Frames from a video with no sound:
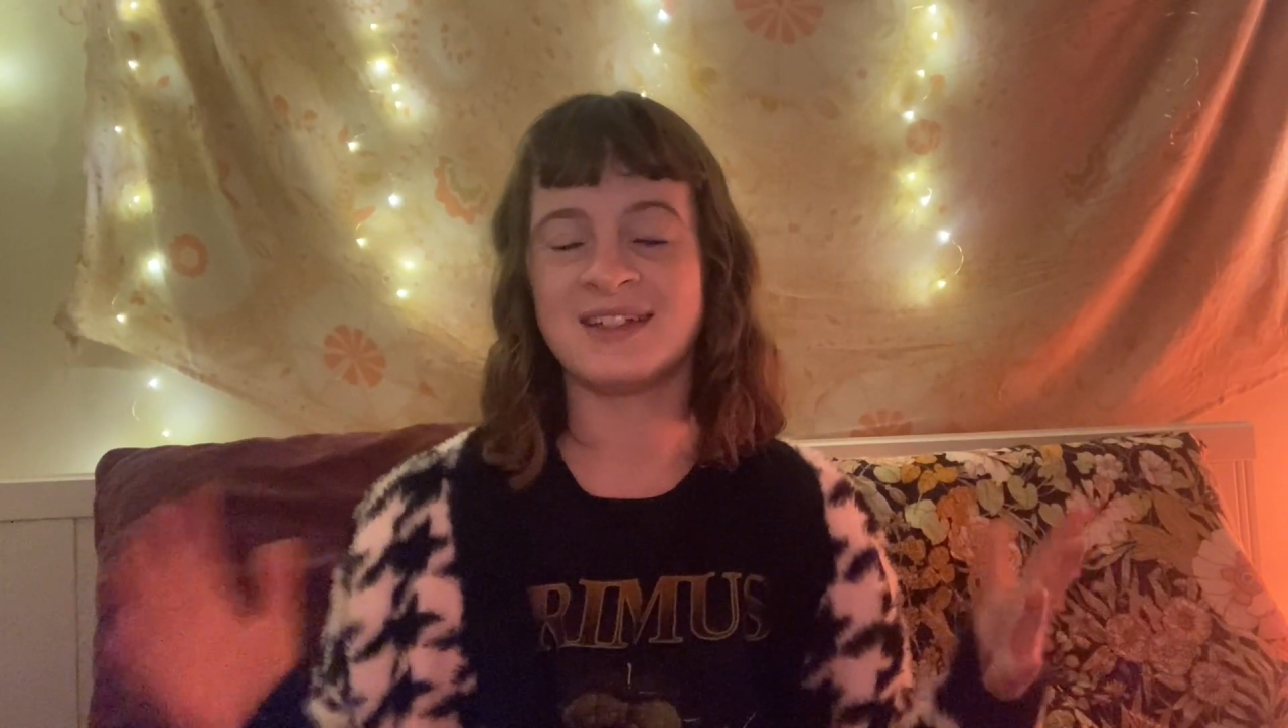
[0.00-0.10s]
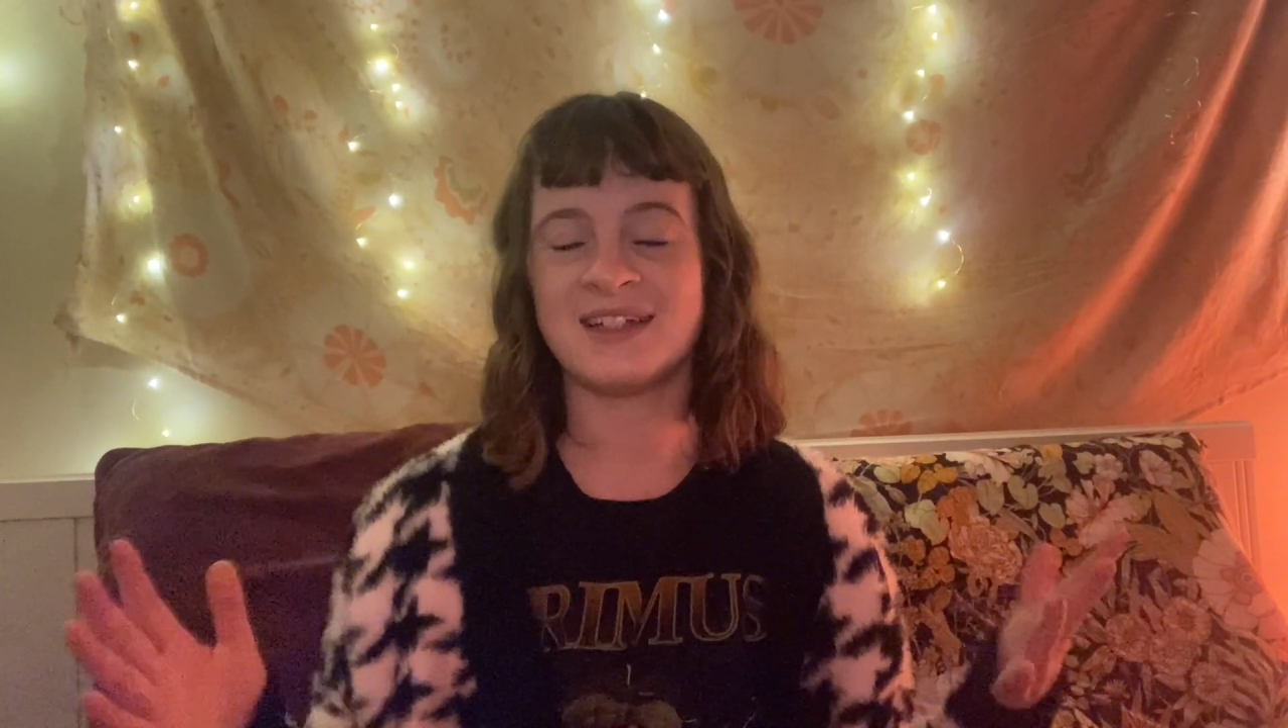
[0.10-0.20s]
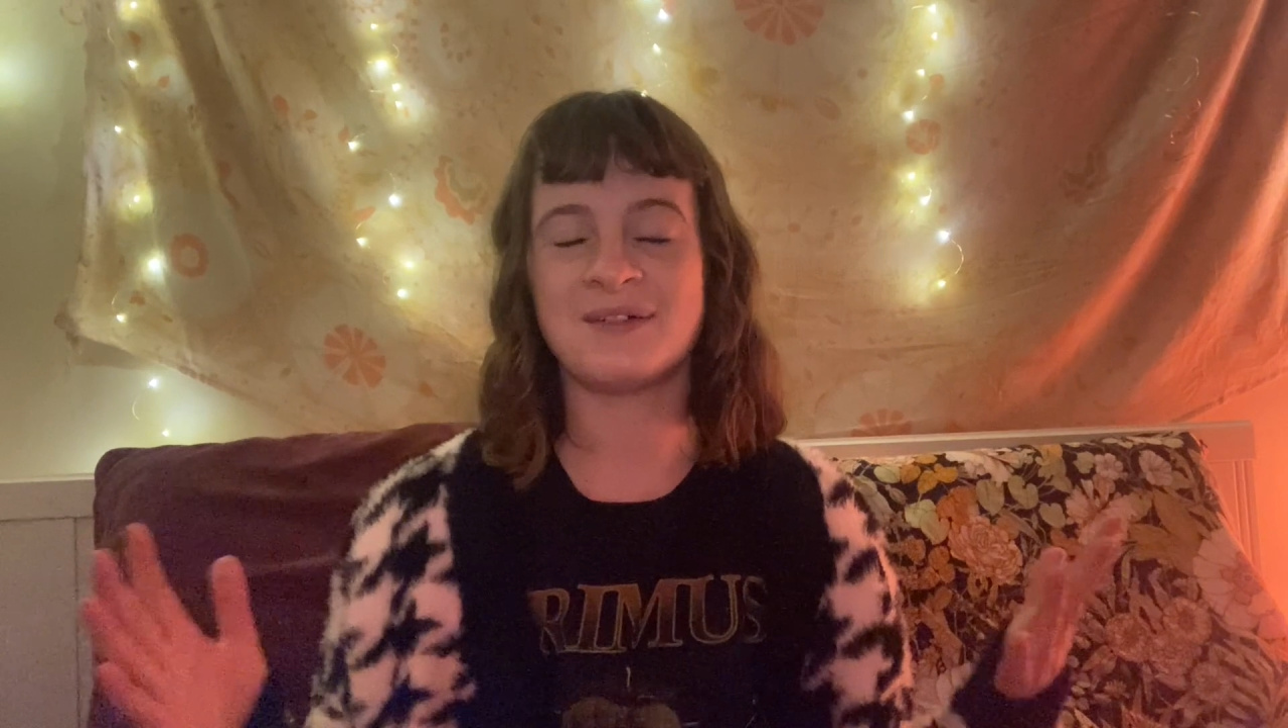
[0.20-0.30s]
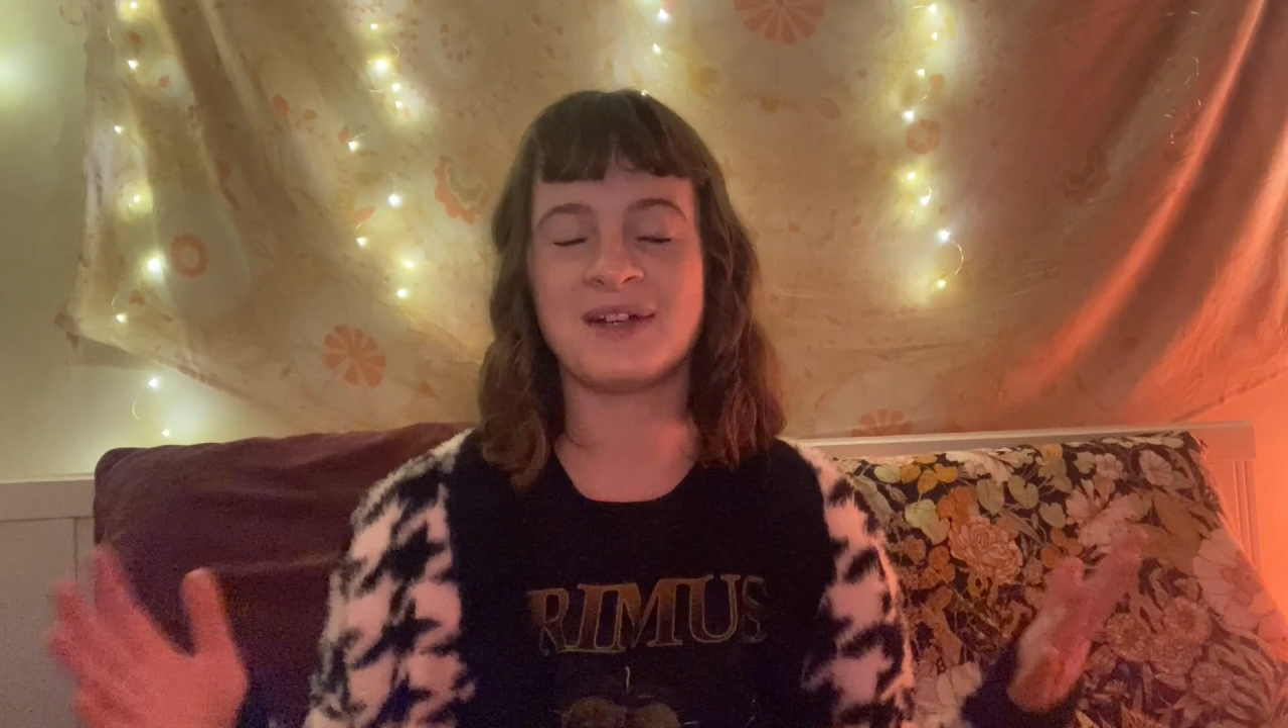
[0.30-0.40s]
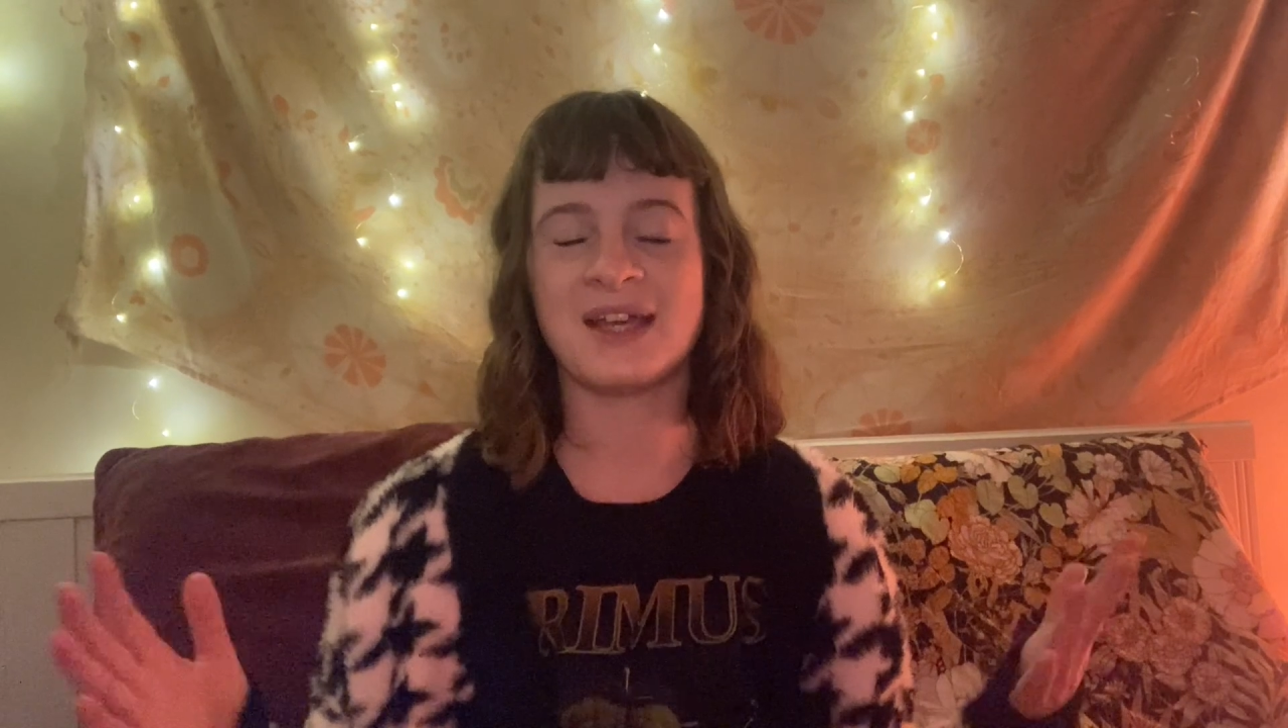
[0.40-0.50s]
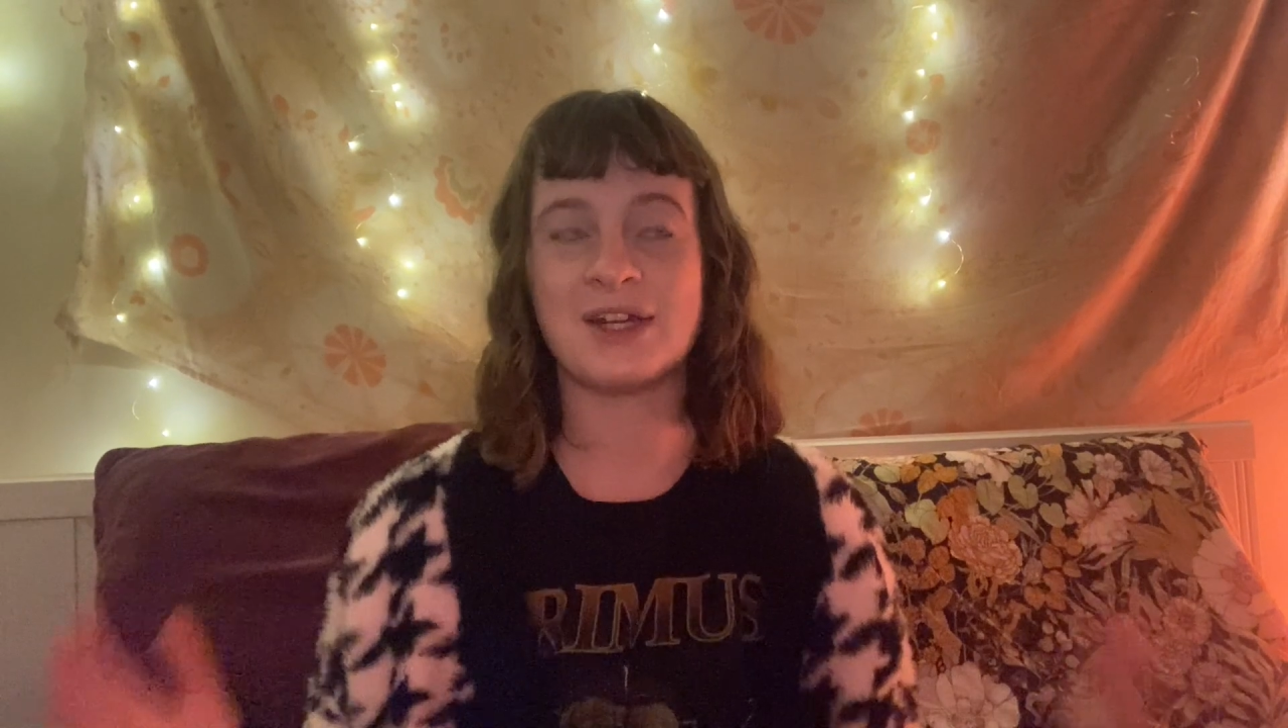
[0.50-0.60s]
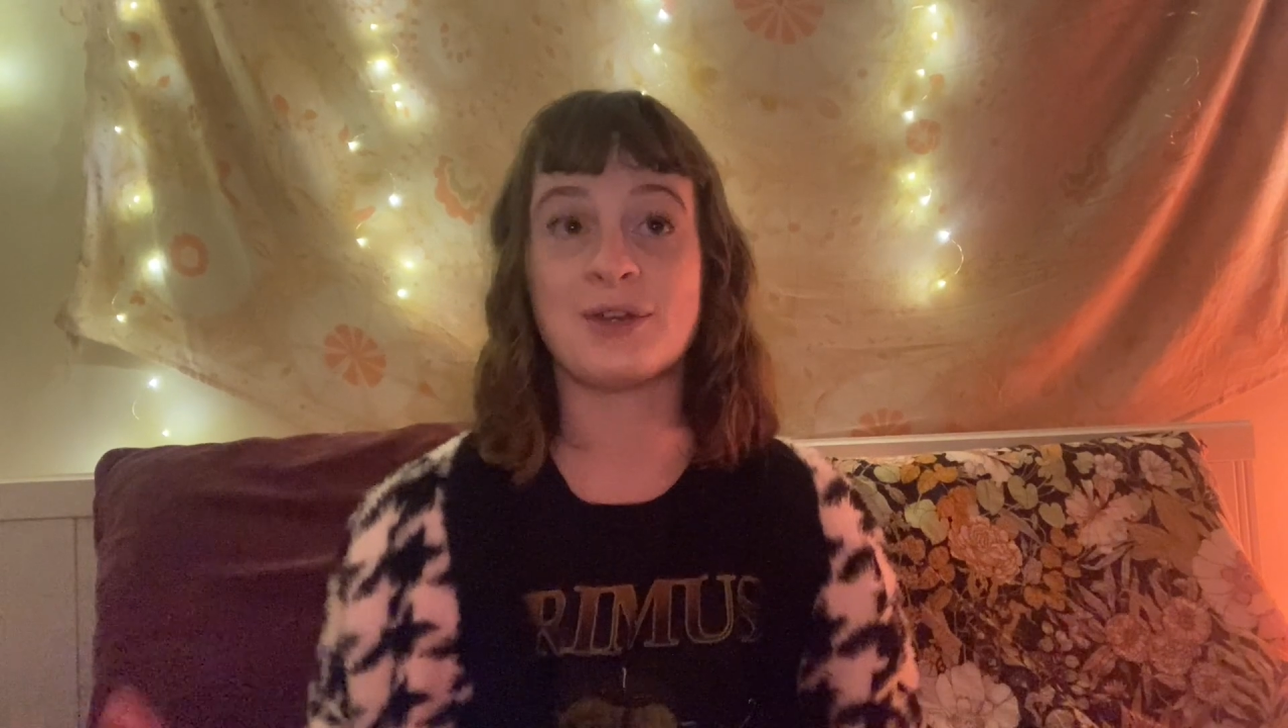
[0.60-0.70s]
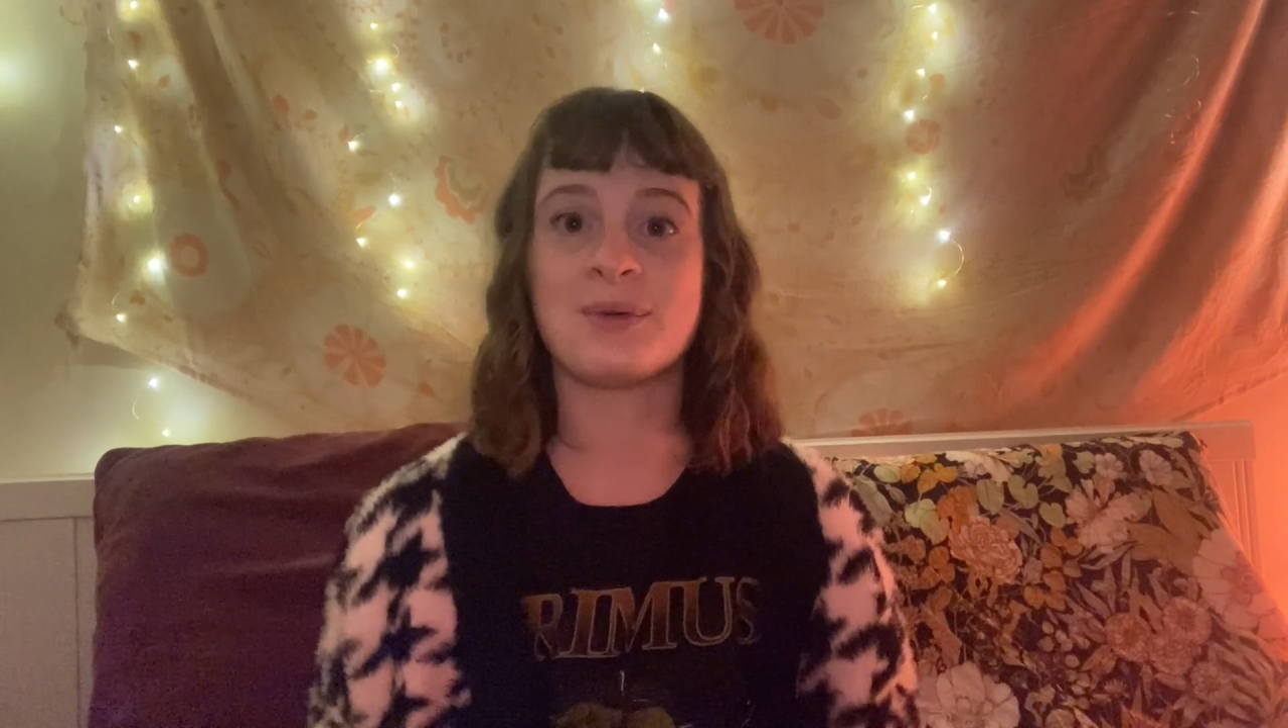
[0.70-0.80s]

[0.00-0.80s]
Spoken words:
Now I know